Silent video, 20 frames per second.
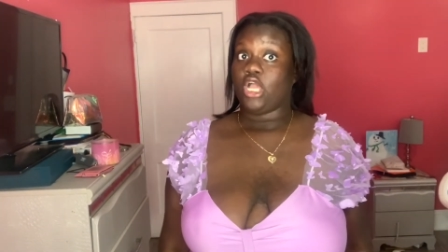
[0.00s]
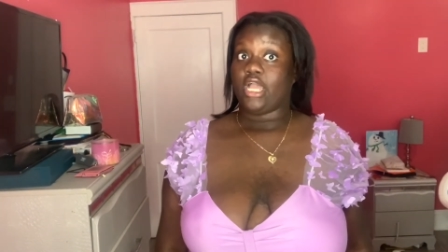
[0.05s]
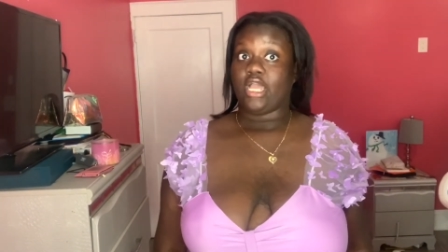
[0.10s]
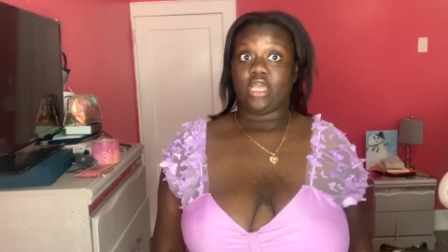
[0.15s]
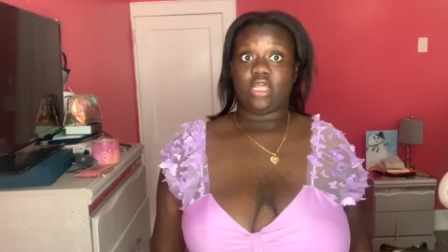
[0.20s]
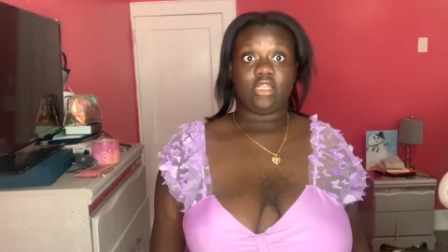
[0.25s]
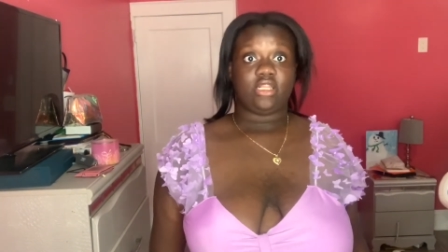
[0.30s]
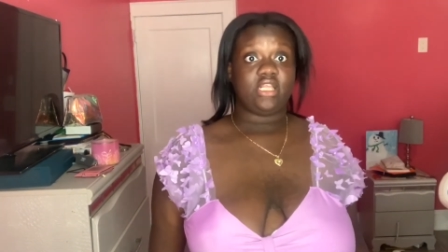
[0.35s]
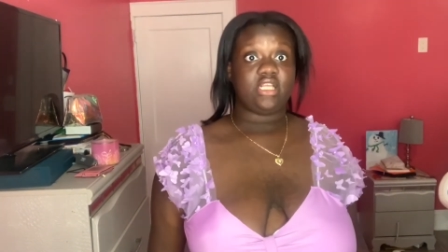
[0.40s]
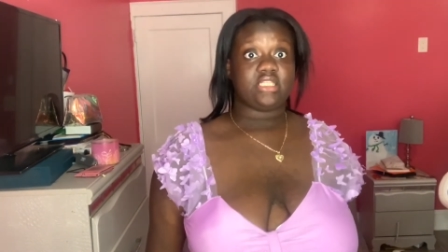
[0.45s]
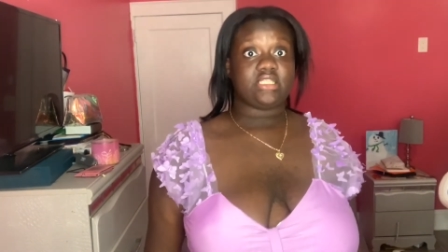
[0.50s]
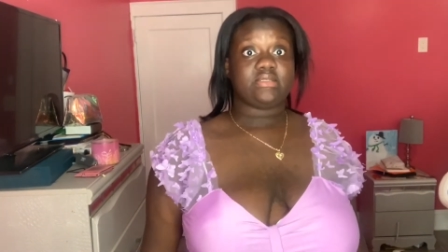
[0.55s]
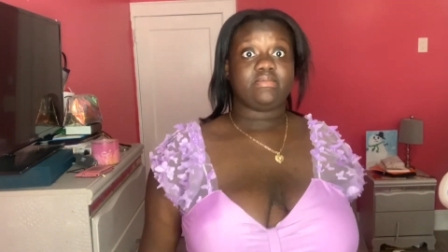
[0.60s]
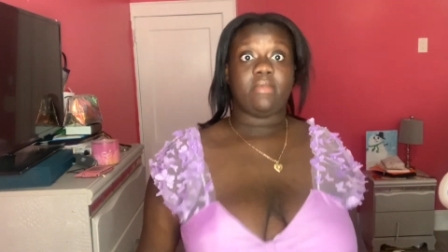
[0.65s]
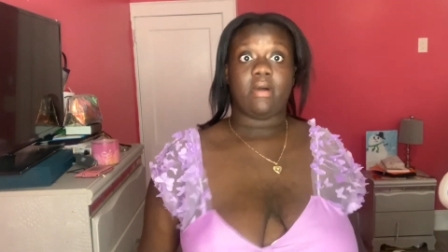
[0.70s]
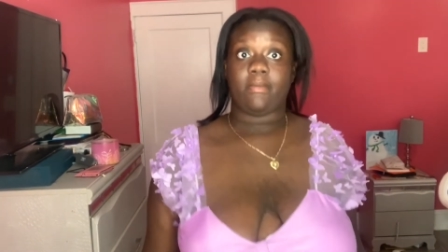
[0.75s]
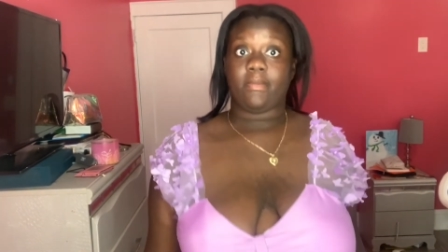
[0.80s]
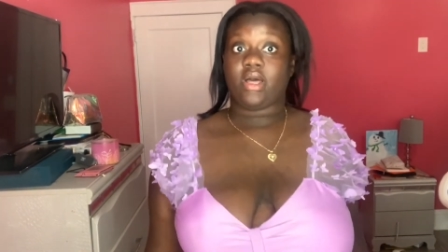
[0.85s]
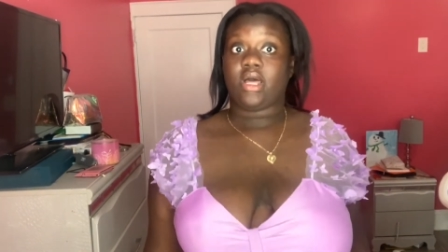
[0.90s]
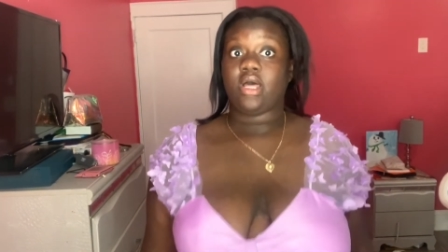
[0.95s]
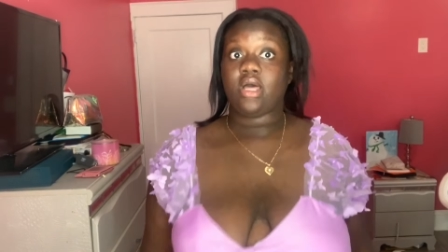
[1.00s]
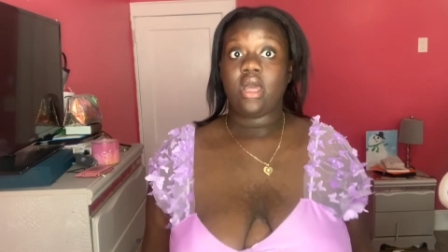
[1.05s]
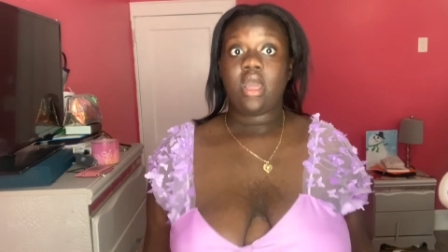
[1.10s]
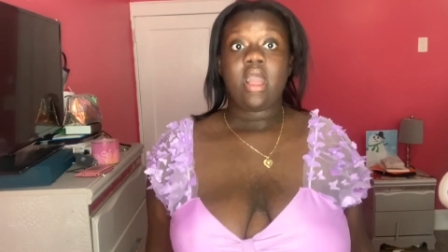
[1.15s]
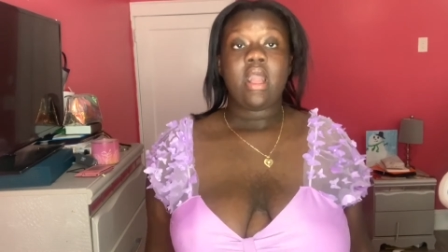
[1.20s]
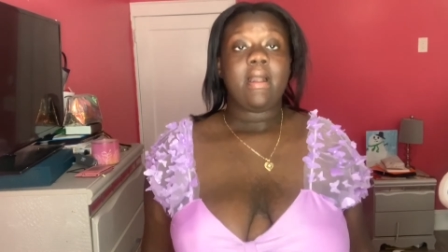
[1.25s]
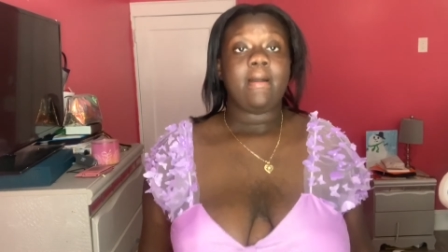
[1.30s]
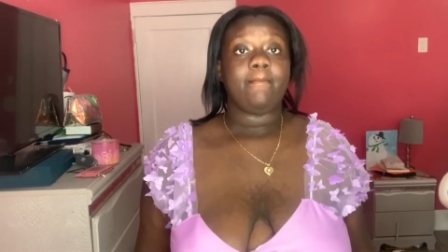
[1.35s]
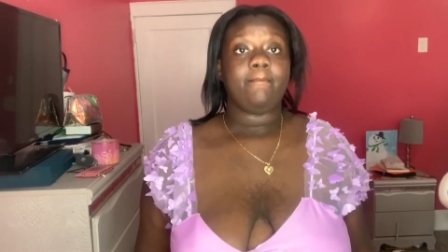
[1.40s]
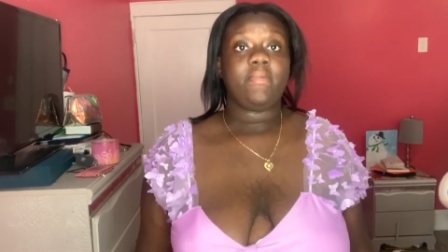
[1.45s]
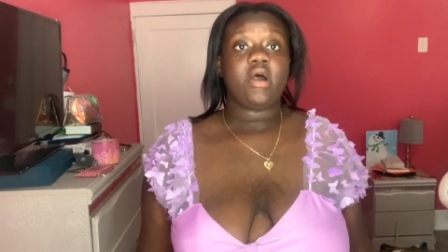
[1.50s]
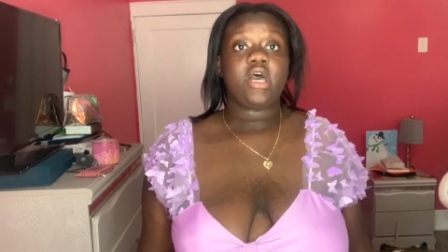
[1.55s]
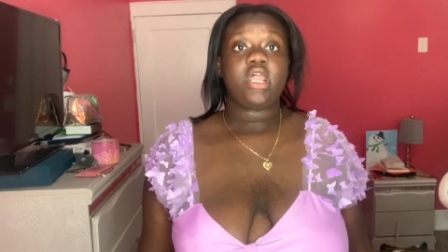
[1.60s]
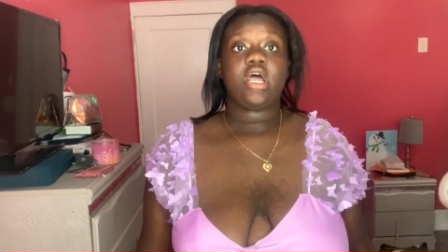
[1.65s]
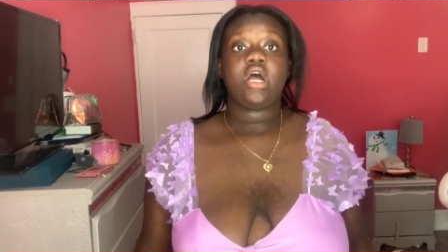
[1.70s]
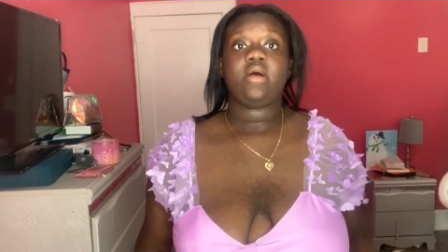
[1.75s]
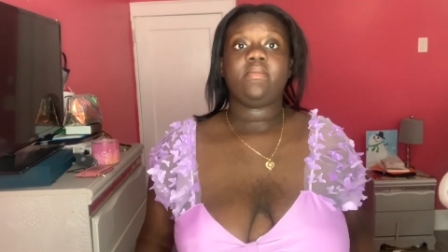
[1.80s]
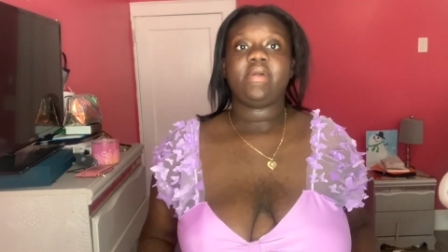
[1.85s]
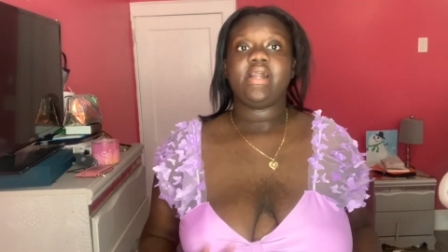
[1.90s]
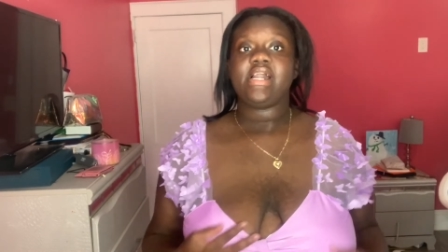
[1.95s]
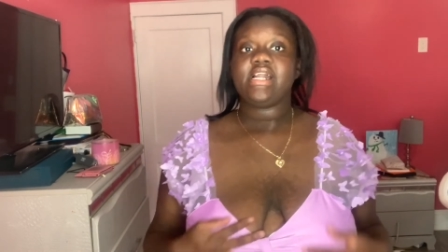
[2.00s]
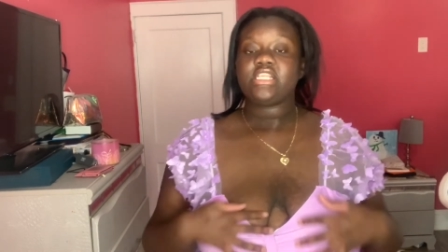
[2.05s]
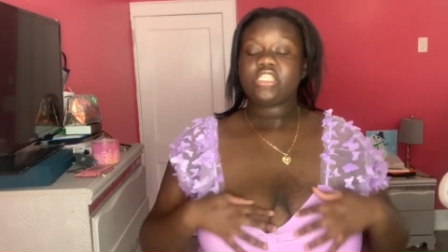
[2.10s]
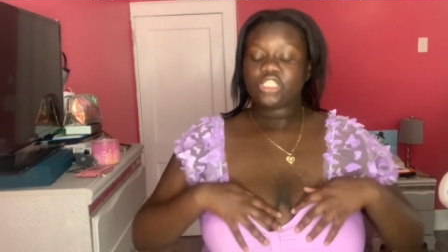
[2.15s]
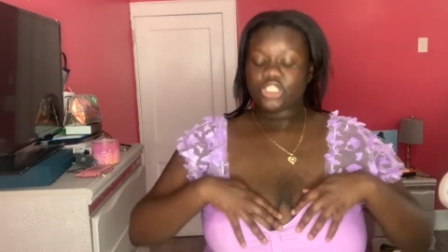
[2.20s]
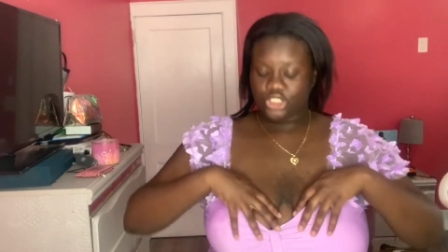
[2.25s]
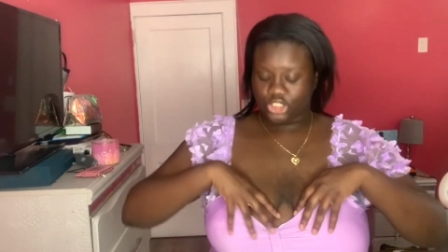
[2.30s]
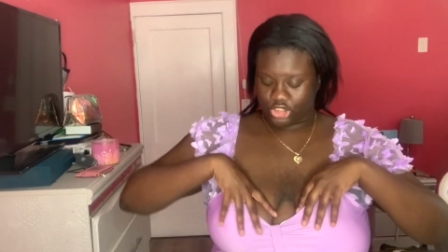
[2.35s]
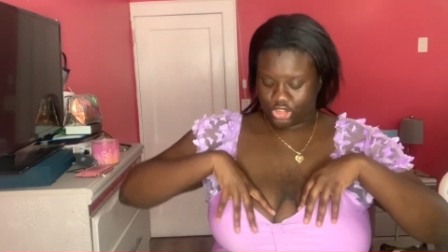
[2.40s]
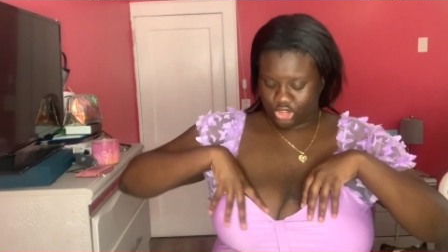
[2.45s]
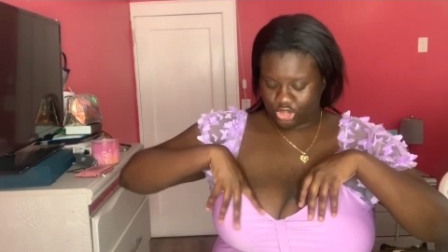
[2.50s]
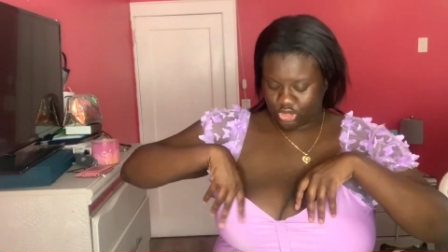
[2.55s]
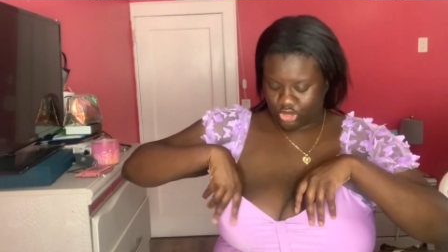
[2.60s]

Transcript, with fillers: and this mama but um it's cute